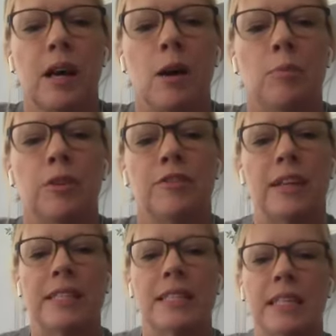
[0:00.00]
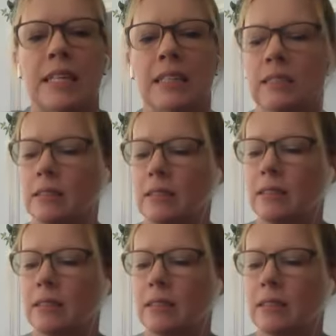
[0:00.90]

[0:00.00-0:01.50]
Upward facing,